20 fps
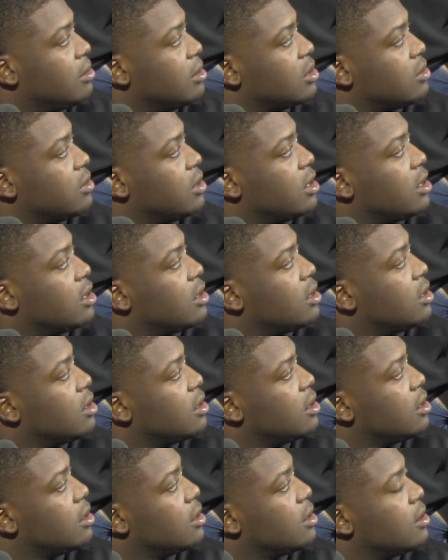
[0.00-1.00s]
This so there week. wasn't
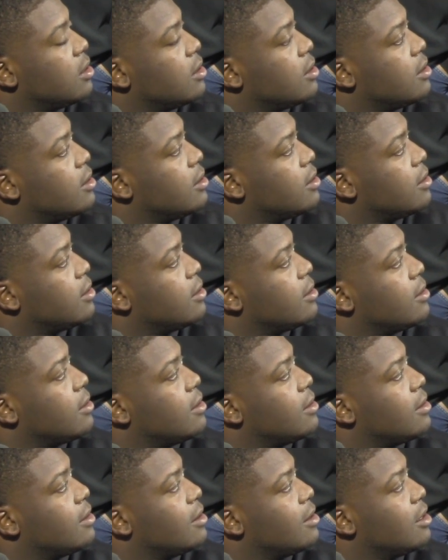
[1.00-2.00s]
any positivity
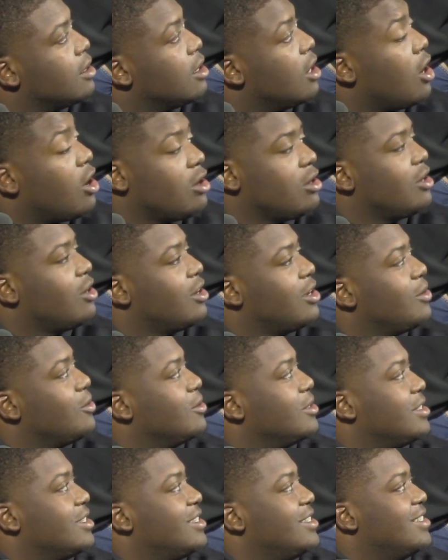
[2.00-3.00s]
from Coach Stud. Oh no, it
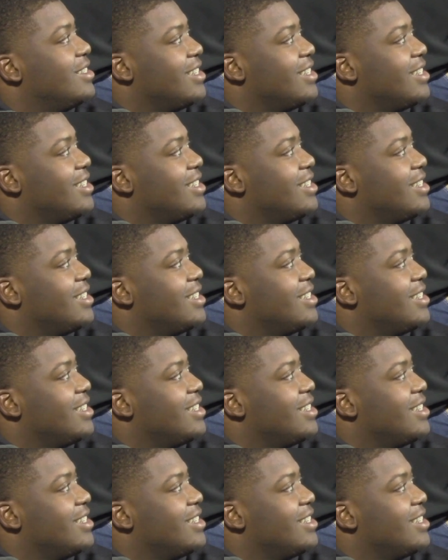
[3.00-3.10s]
was.